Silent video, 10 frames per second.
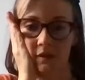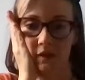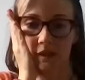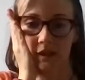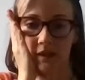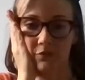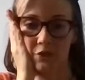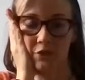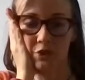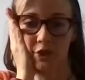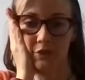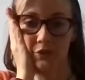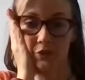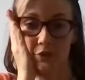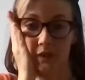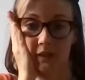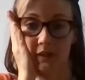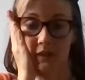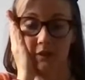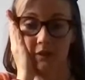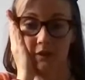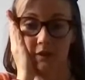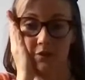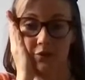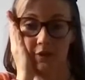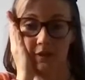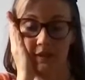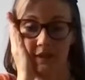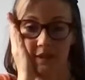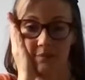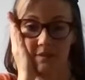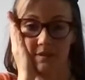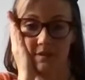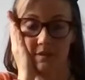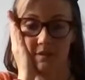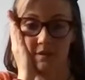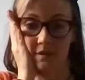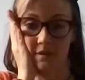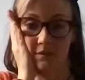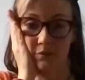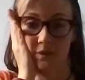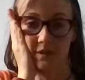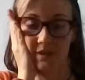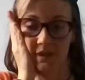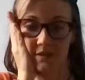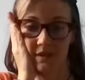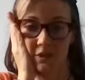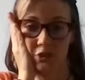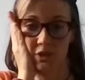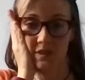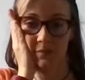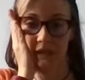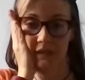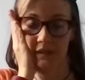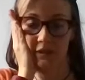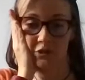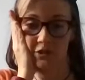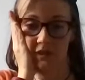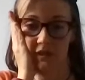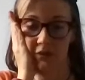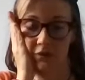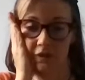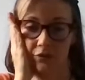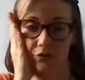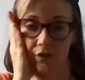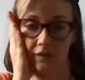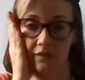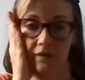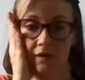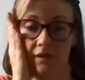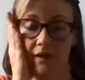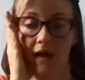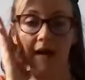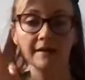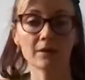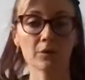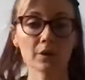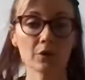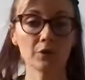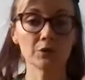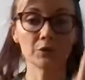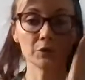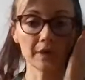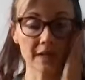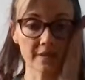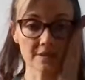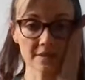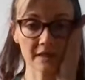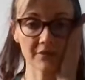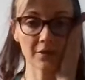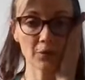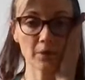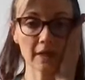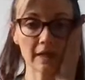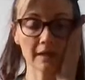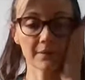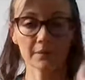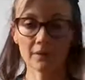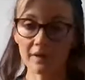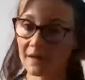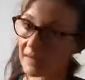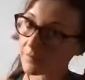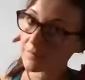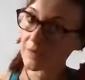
And I would suggest to do it 3 times, 20 seconds each. Is a minute each side, you can do that. And then we're going to do the other side very quickly, okay?